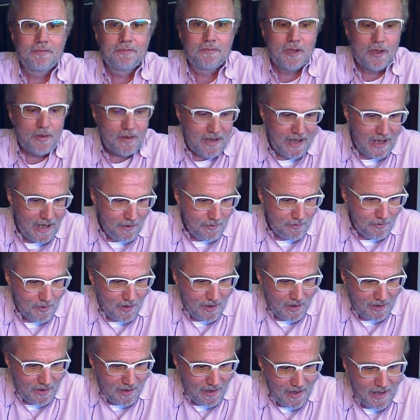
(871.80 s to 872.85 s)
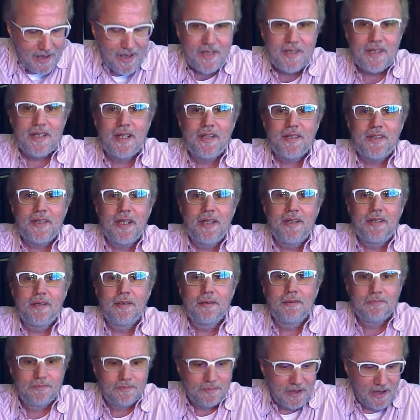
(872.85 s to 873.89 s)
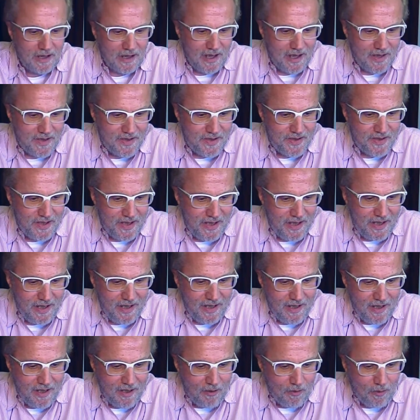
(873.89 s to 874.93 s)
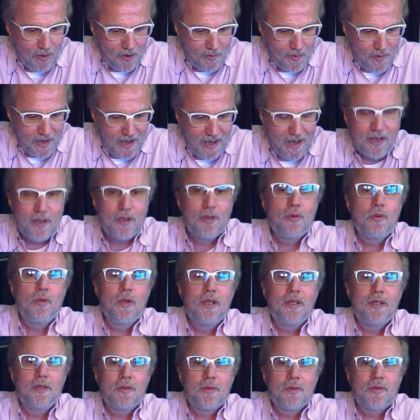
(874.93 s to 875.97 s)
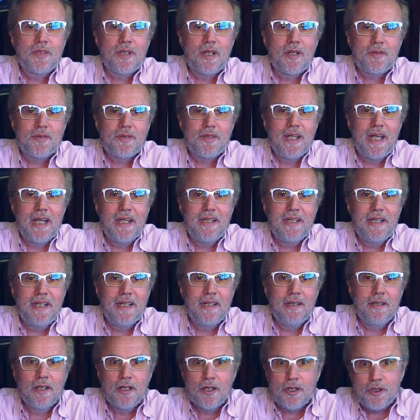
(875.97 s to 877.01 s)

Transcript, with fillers: Okay, well, that's it. Let's see what we can do in 2018.